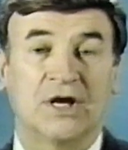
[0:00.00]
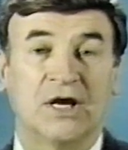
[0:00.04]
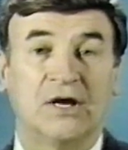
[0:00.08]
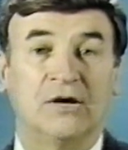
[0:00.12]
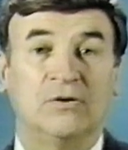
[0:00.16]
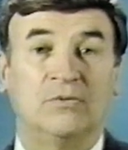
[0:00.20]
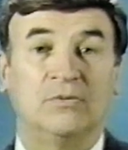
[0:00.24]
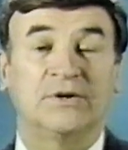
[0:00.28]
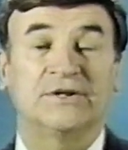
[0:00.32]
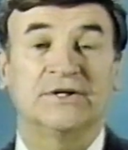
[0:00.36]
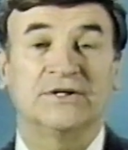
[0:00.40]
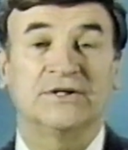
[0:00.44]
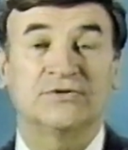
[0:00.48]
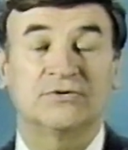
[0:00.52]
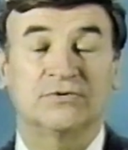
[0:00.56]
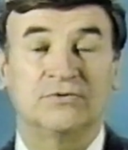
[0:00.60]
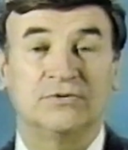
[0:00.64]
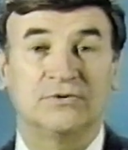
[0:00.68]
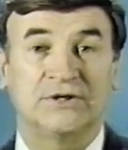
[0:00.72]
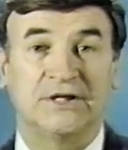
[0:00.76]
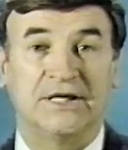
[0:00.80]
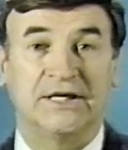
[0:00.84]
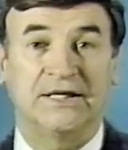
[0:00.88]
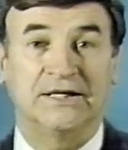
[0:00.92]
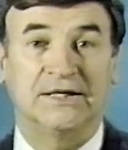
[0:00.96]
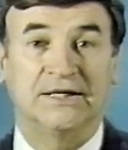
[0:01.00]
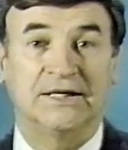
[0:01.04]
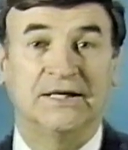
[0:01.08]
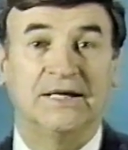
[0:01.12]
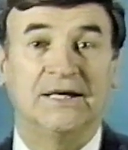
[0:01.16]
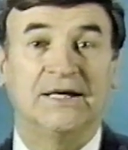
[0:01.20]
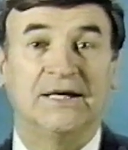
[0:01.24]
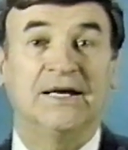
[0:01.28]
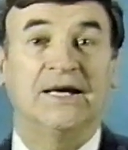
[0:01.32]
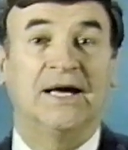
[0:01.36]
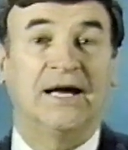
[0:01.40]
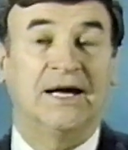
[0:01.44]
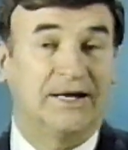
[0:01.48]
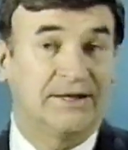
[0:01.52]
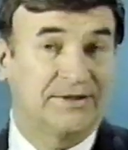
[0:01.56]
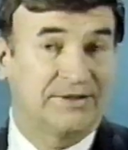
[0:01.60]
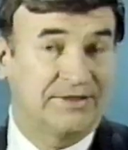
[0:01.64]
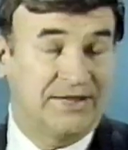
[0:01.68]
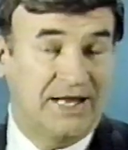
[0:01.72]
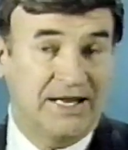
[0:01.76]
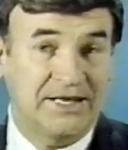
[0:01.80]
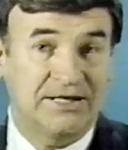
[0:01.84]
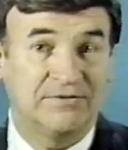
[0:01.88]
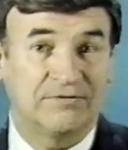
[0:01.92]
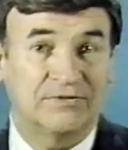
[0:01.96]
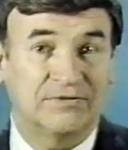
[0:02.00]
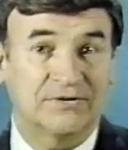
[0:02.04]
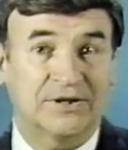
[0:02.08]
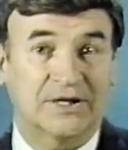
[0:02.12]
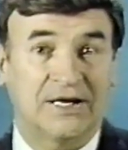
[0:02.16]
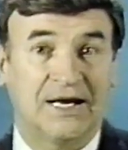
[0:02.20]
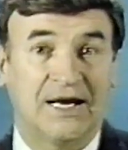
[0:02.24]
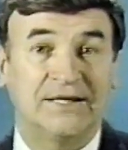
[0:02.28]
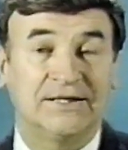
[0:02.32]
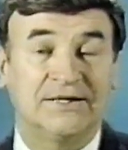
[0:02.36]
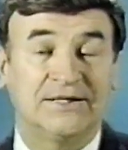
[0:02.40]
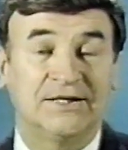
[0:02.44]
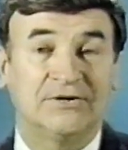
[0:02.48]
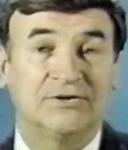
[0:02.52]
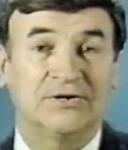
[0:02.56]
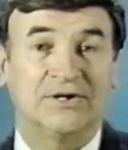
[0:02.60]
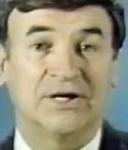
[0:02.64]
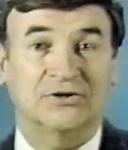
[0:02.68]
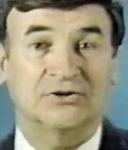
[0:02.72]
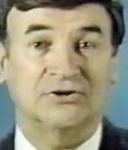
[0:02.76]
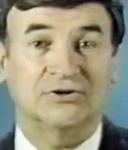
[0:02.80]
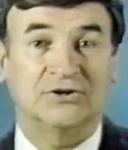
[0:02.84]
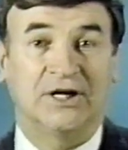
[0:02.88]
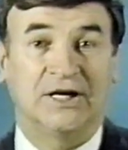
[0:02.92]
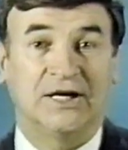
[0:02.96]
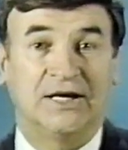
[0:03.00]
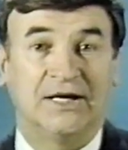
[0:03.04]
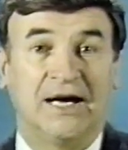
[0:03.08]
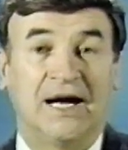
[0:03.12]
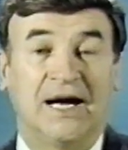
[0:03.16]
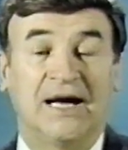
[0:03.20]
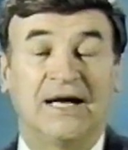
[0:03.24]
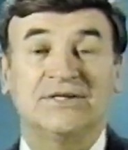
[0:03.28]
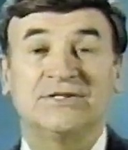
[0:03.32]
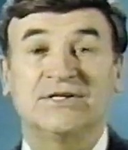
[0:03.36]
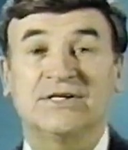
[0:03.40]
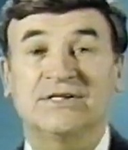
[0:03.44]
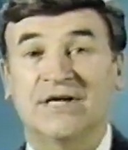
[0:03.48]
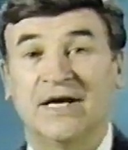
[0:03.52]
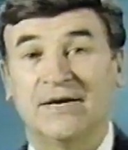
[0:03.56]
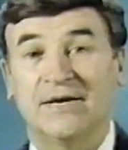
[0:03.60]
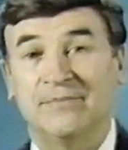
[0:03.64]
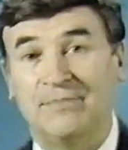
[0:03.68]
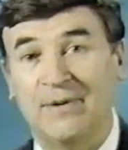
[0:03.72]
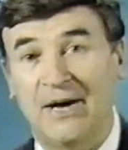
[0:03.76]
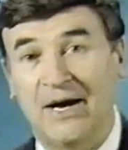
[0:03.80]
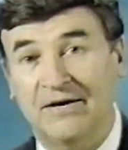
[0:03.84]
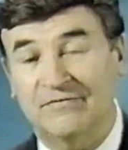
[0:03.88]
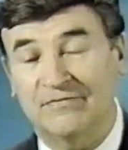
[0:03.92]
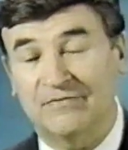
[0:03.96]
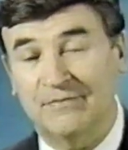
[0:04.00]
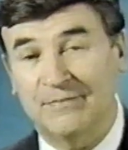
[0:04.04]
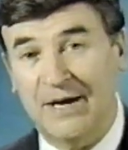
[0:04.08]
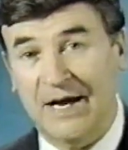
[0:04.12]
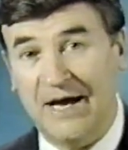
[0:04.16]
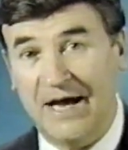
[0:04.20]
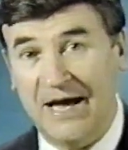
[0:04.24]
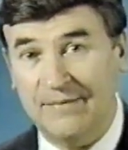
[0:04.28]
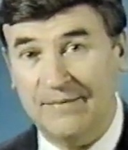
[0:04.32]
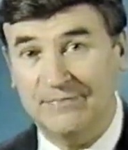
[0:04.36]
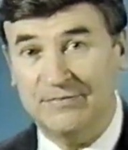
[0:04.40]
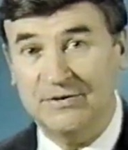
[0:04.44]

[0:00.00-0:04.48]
with this routine. Thank you for the kind introduction. I just got back from a happy